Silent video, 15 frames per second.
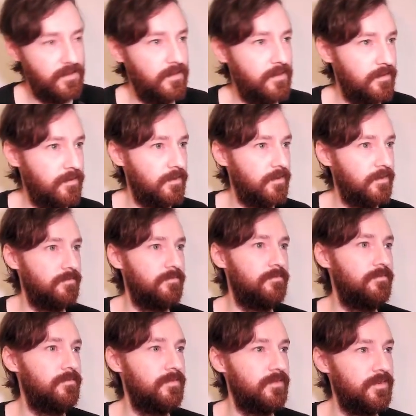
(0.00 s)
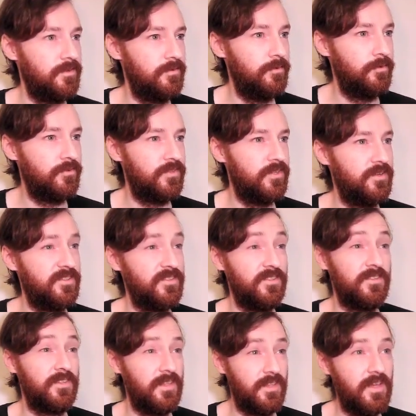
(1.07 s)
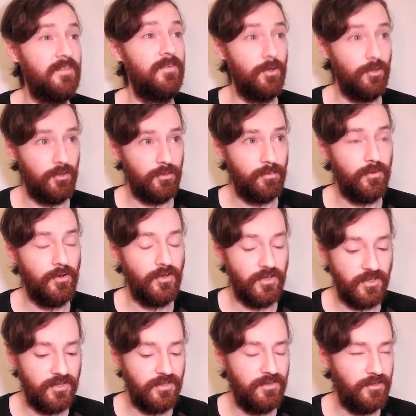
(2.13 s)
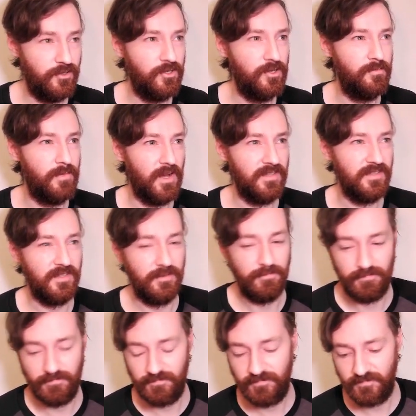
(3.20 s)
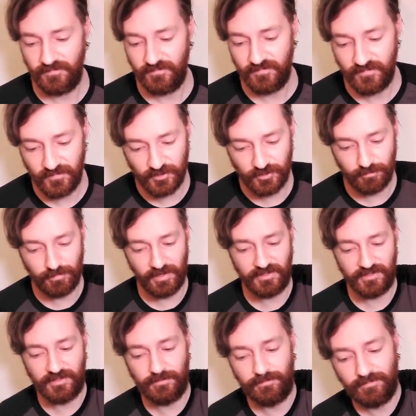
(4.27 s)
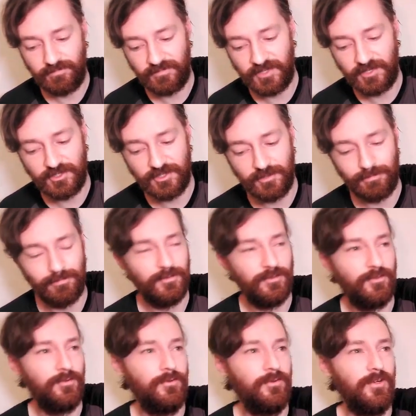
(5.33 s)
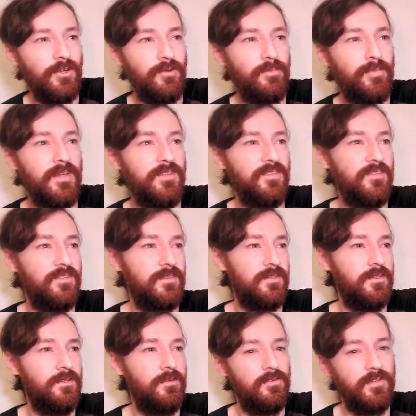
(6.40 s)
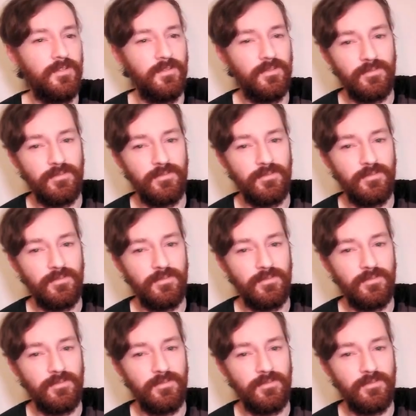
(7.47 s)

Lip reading: No, in all seriousness, like, they have a lot of product. You should buy some. You should buy some. They ship to a lot of places in New Zealand.